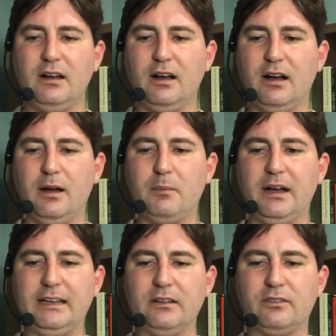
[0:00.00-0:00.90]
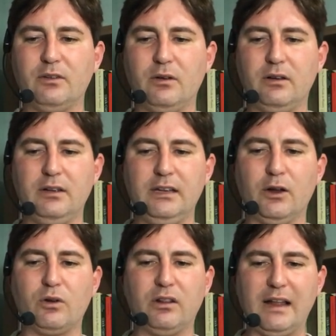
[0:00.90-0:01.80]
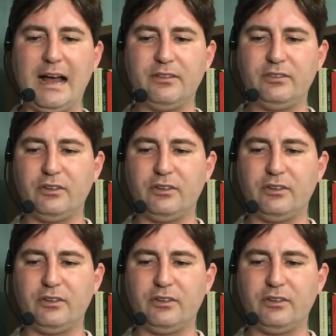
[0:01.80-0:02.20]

um, against you know class